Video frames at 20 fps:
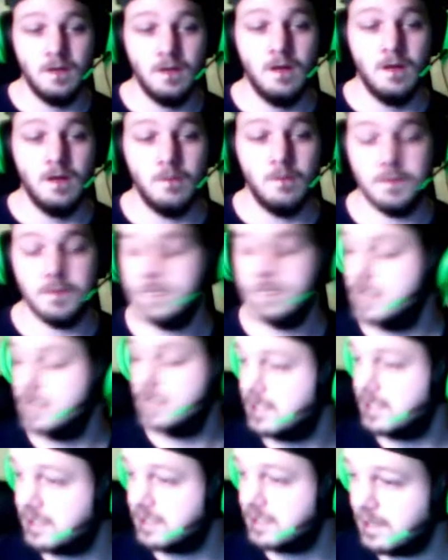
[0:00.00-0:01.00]
But these
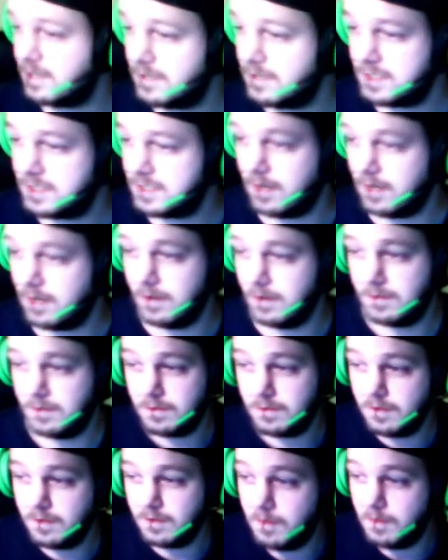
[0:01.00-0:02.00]
legendaries are
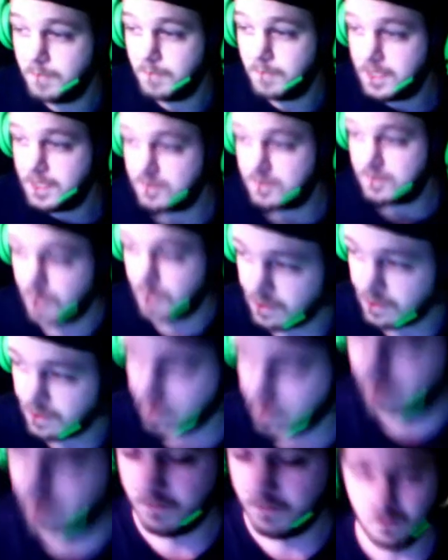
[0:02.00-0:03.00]
the best way to
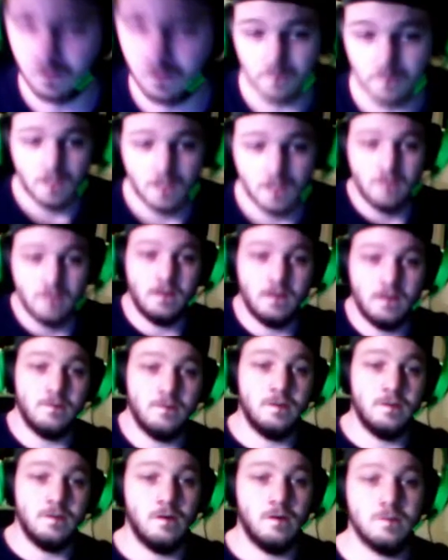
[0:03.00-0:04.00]
level. Now
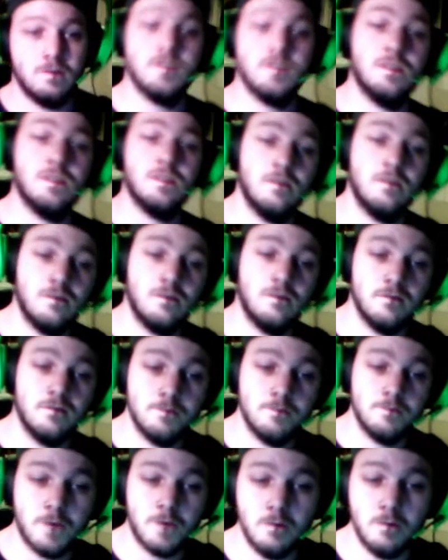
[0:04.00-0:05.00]
you'll
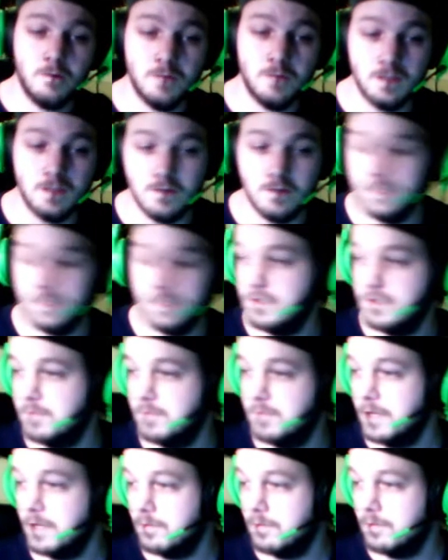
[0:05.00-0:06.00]
probably notice this
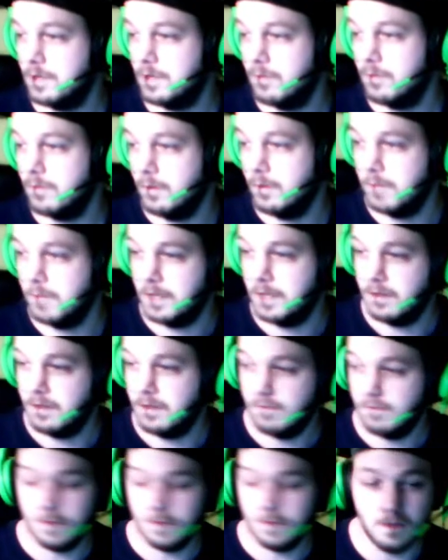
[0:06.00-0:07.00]
big reroll button
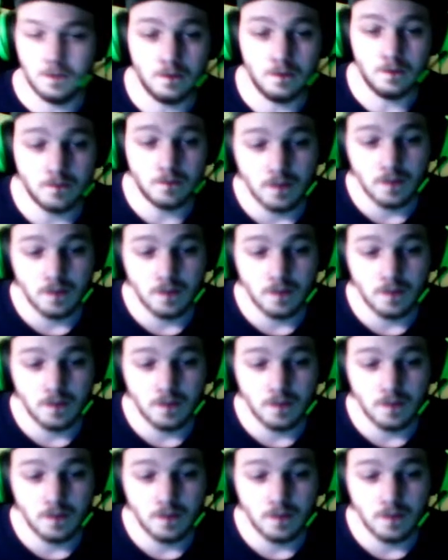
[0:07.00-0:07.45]
over here.